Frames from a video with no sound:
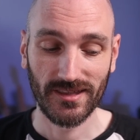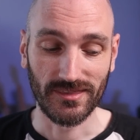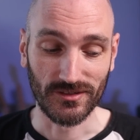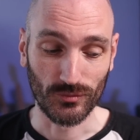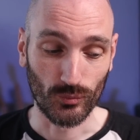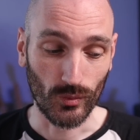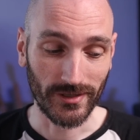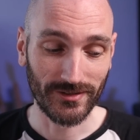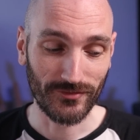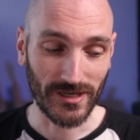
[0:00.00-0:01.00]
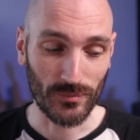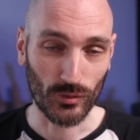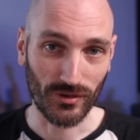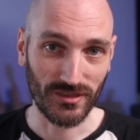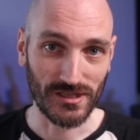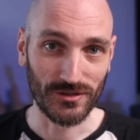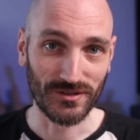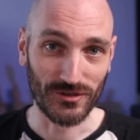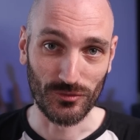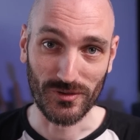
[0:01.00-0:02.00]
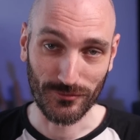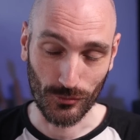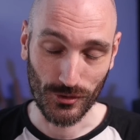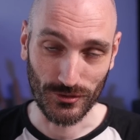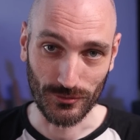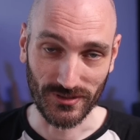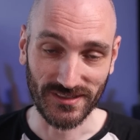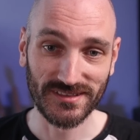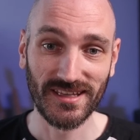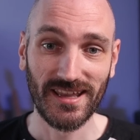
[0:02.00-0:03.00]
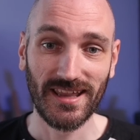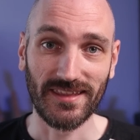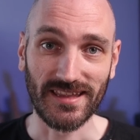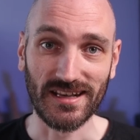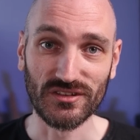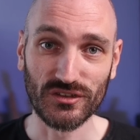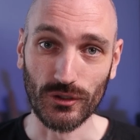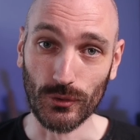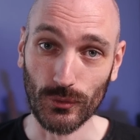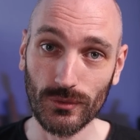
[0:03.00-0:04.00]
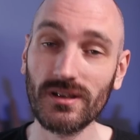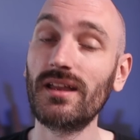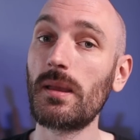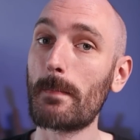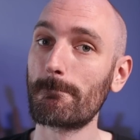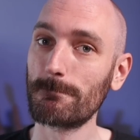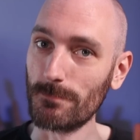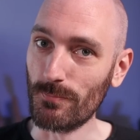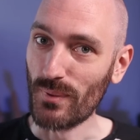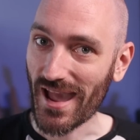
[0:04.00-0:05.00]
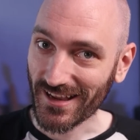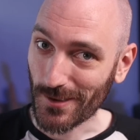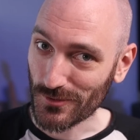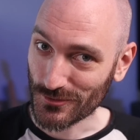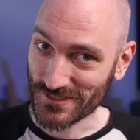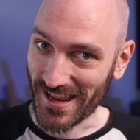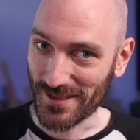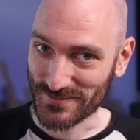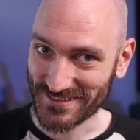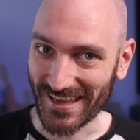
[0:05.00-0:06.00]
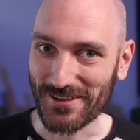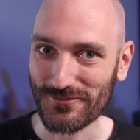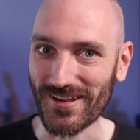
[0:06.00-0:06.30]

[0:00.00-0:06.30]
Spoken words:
there's one very important thing you need to do before you do this, and that is to back up your damn save